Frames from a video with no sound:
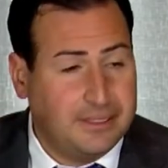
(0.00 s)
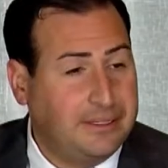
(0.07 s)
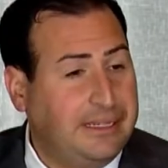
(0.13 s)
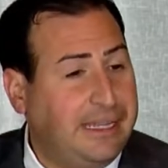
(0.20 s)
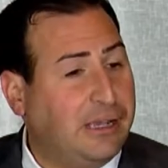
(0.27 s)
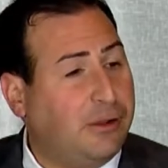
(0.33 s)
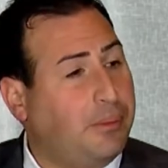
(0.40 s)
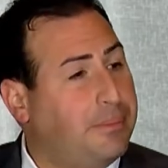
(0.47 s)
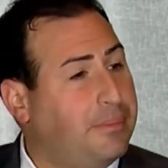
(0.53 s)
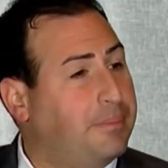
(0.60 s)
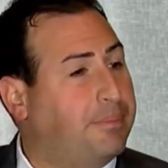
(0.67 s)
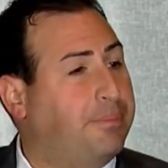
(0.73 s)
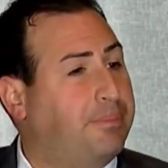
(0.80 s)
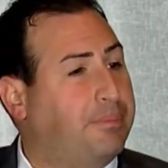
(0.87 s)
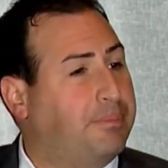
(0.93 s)
Now,
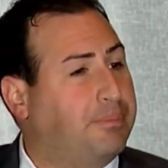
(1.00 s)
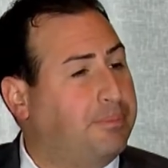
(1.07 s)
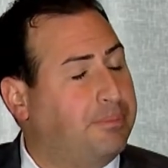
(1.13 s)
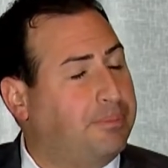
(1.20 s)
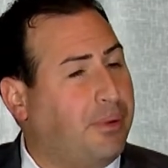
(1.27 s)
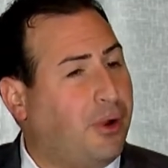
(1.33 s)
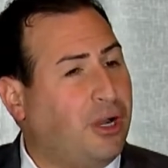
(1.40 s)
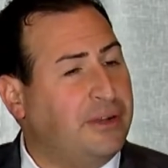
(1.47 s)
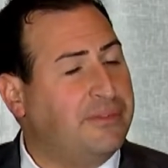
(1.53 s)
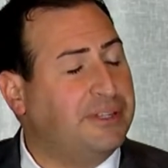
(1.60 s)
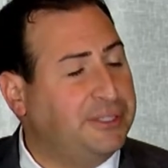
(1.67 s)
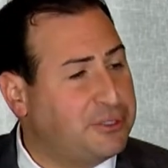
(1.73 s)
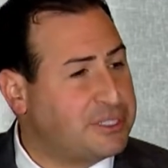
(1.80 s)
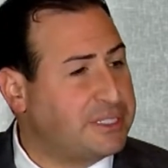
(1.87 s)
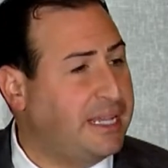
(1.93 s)
part of
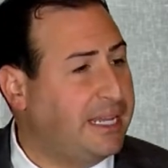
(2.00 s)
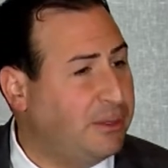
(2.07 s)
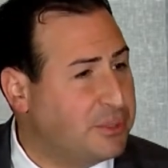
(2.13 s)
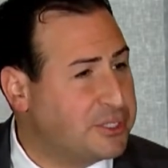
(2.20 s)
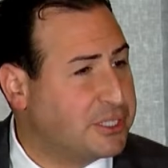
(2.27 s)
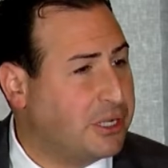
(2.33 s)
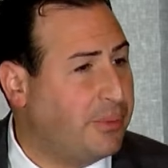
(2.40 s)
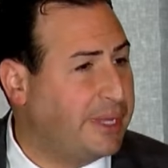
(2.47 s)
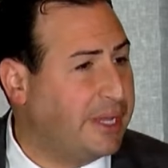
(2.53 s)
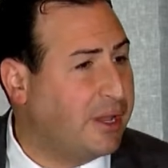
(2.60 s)
understanding what's going